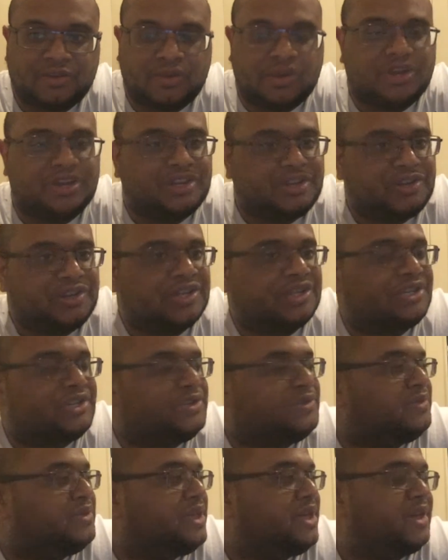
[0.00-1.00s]
when you
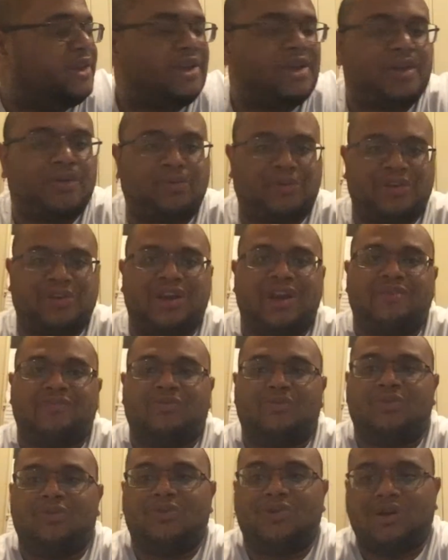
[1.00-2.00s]
just do that. When you're
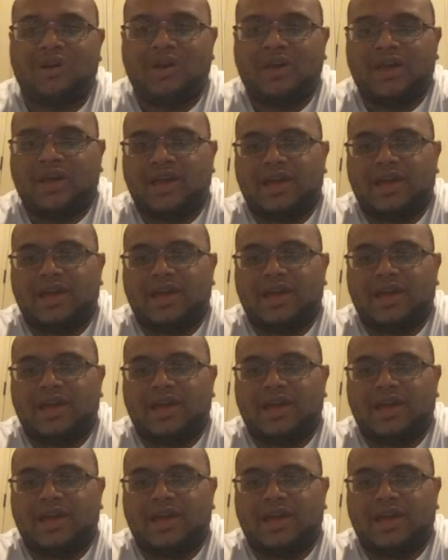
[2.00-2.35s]
at war,